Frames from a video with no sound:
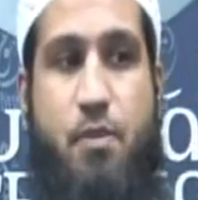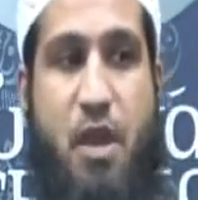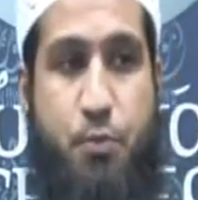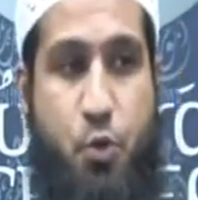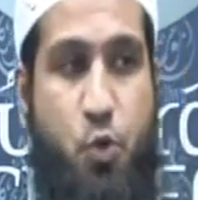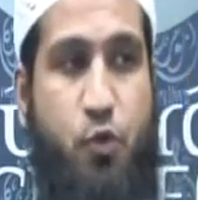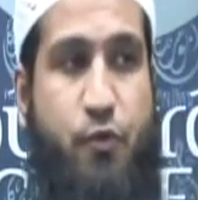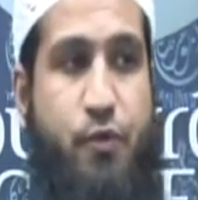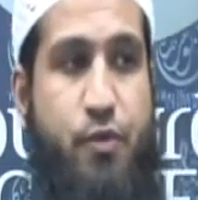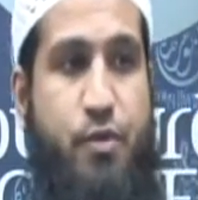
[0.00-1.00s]
that prove
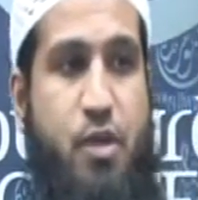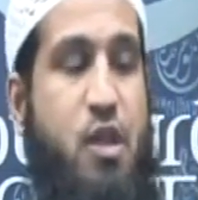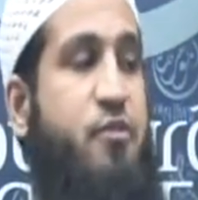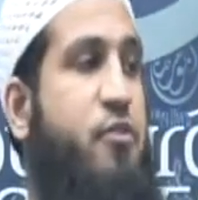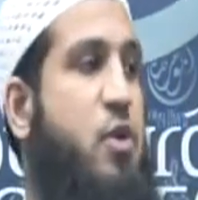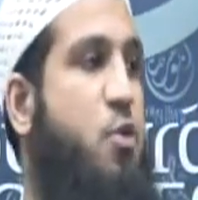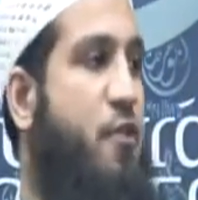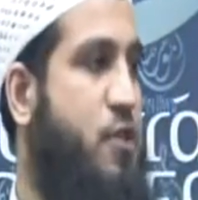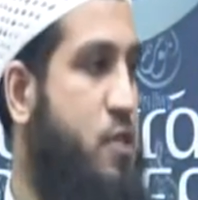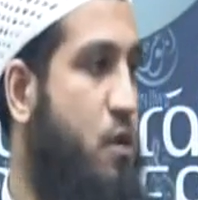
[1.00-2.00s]
the love of the
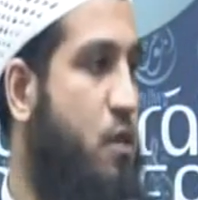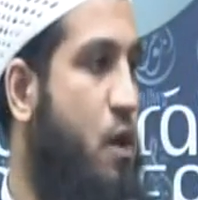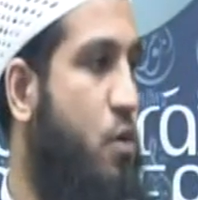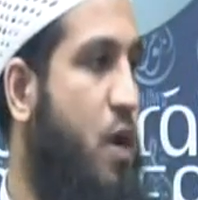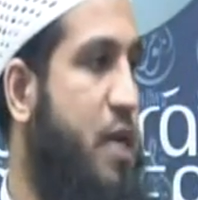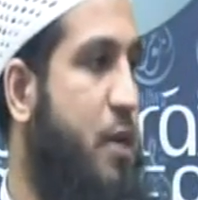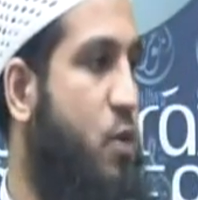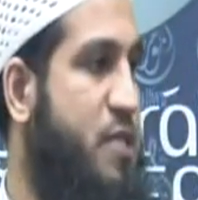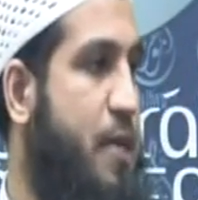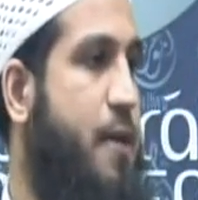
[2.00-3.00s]
Prophet sallallahu alayhi
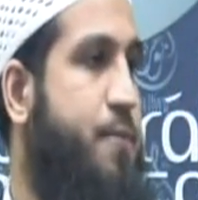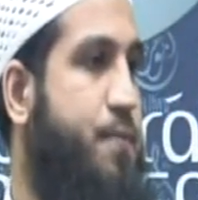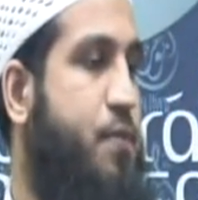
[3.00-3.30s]
wa sallam